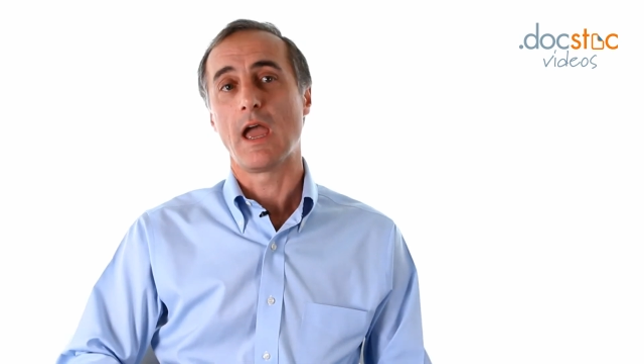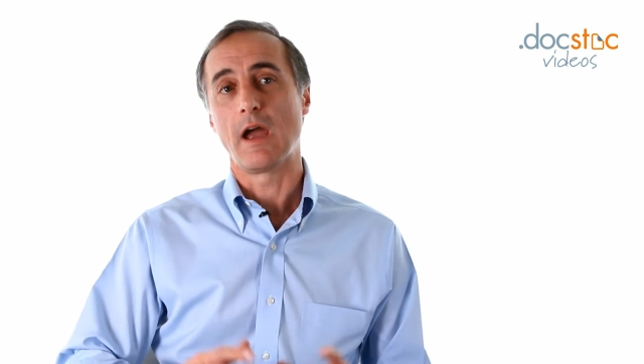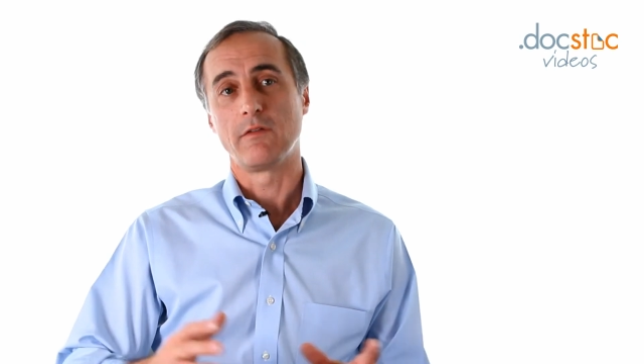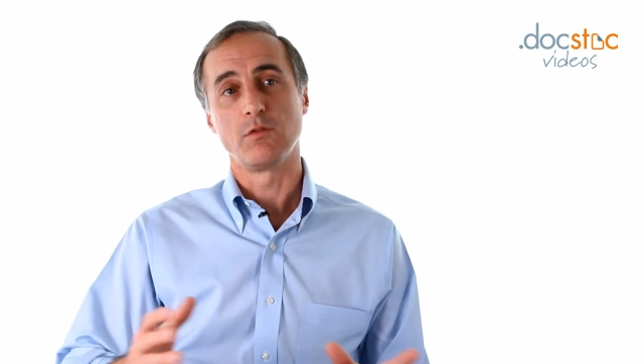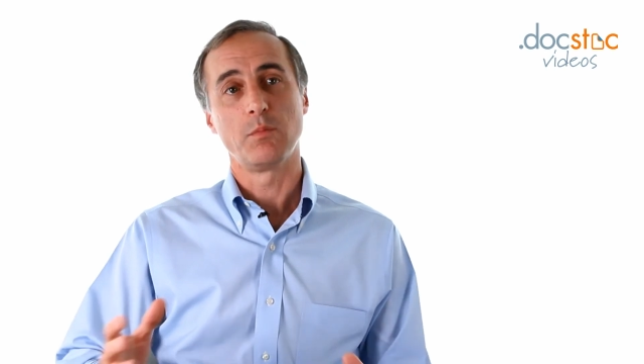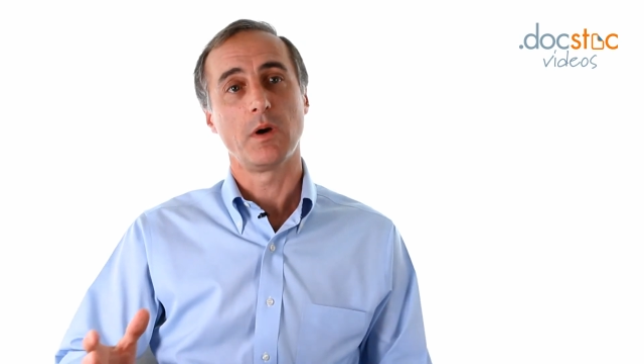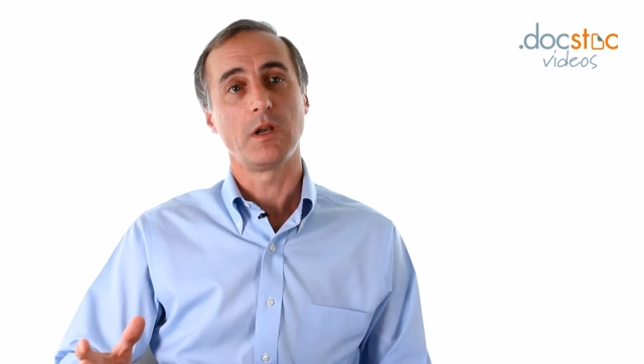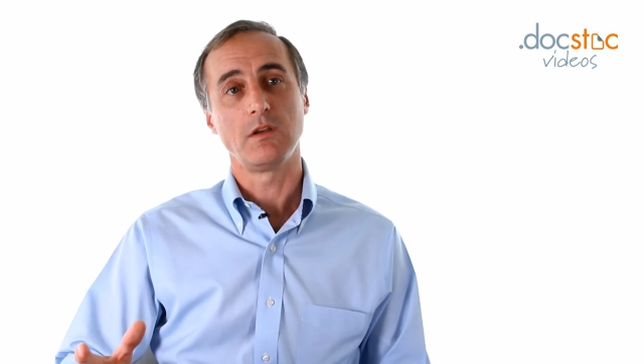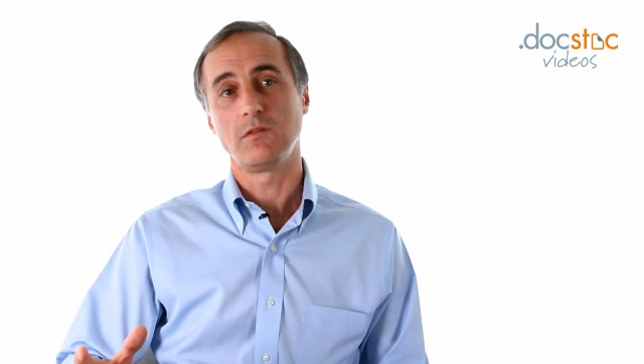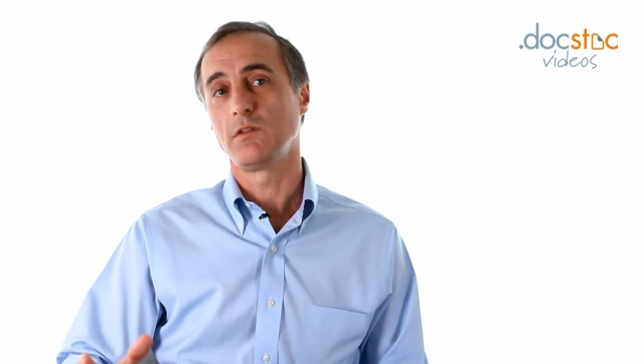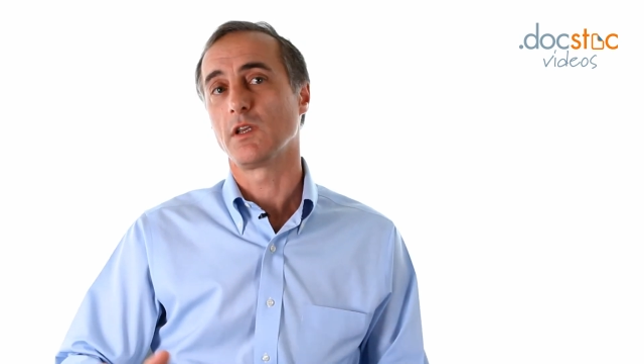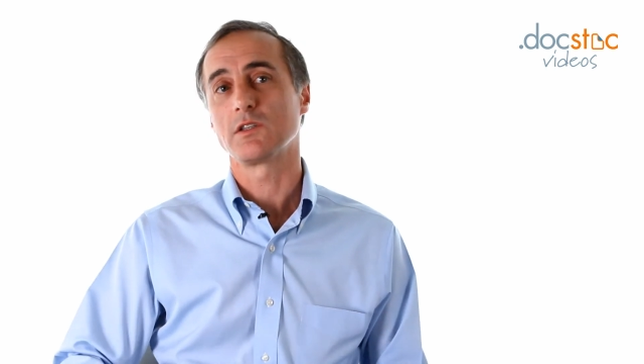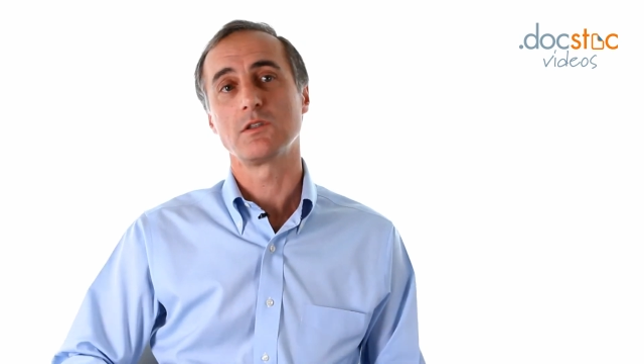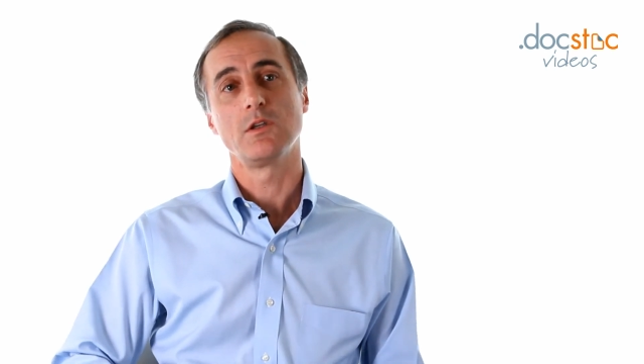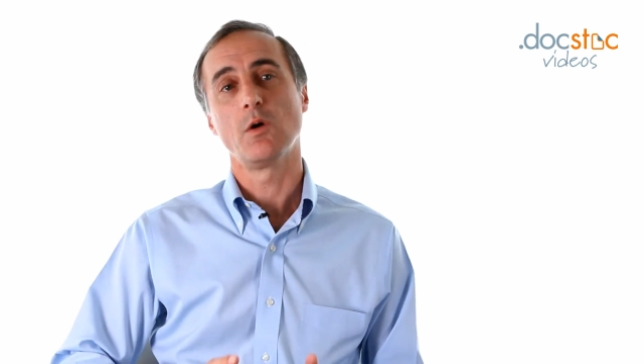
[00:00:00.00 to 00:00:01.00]

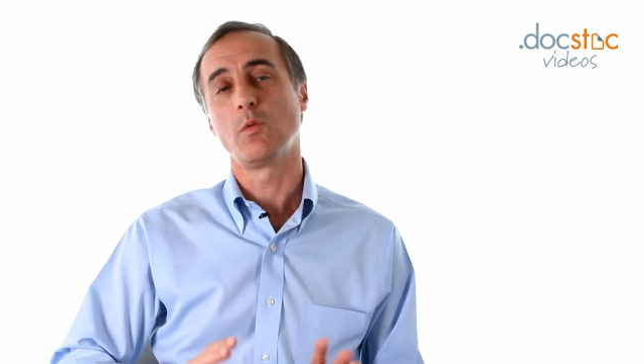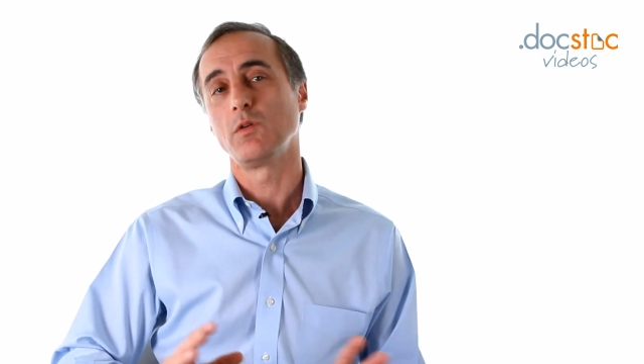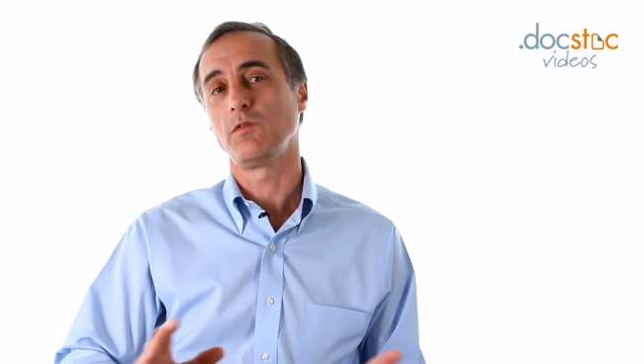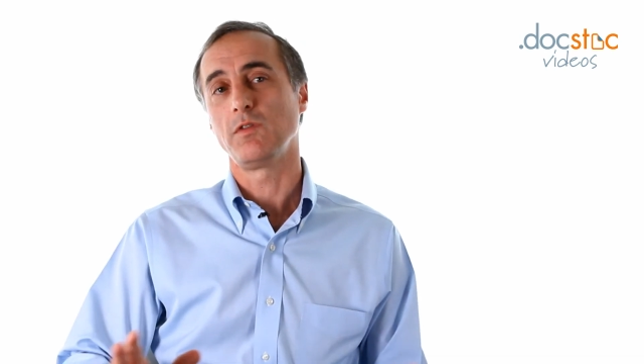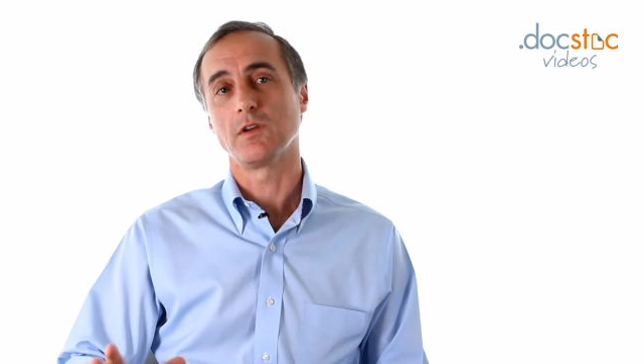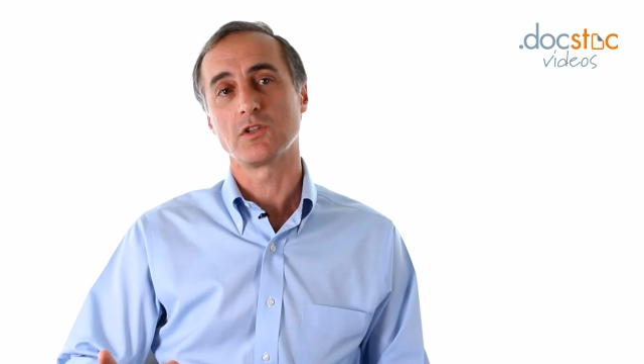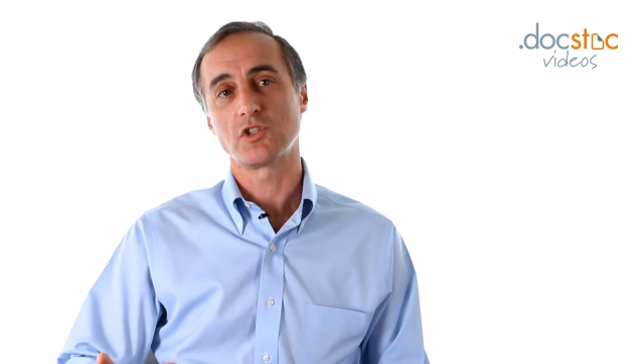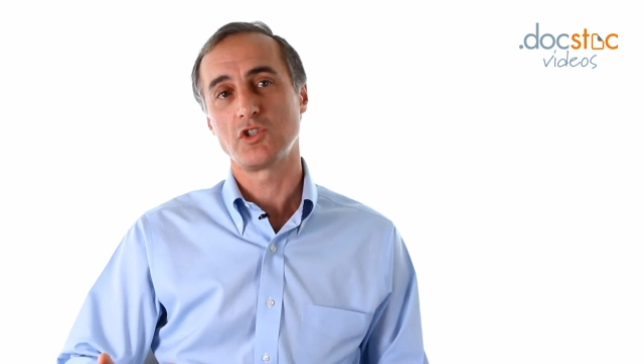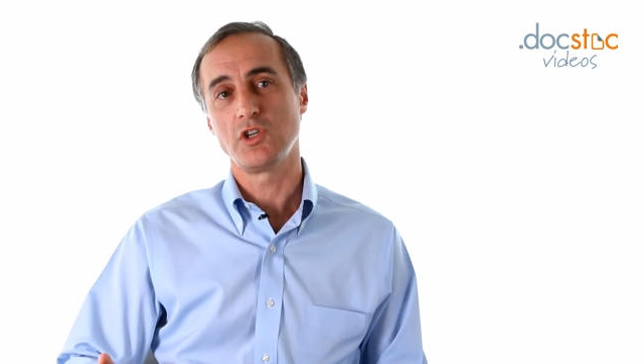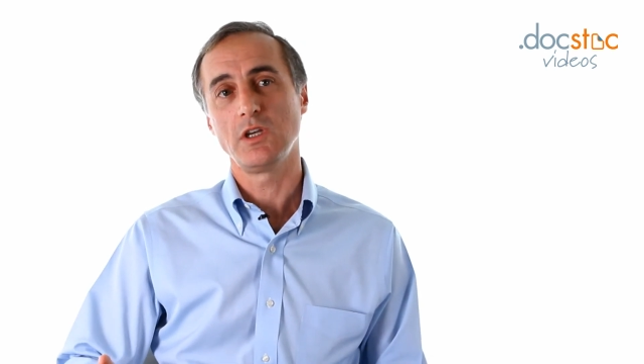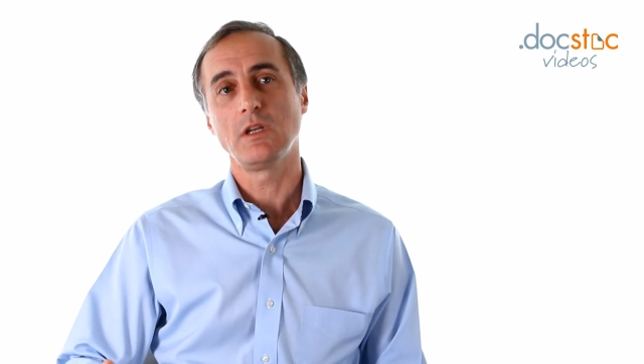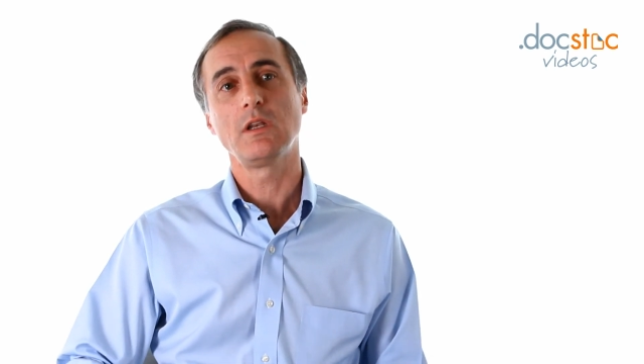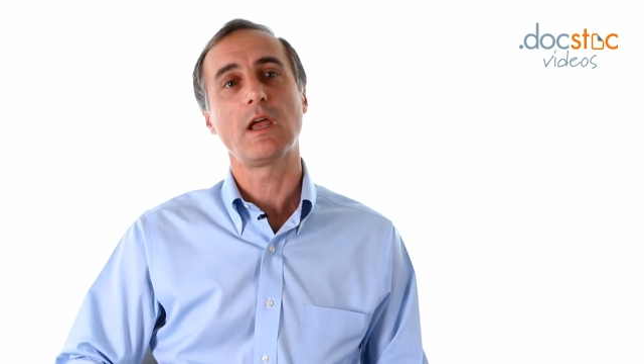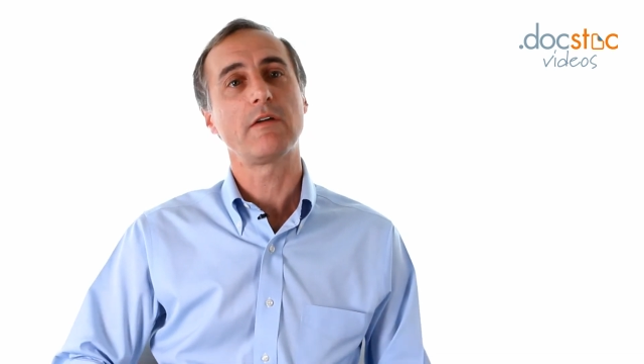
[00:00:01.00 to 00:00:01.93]
No one feels cheated.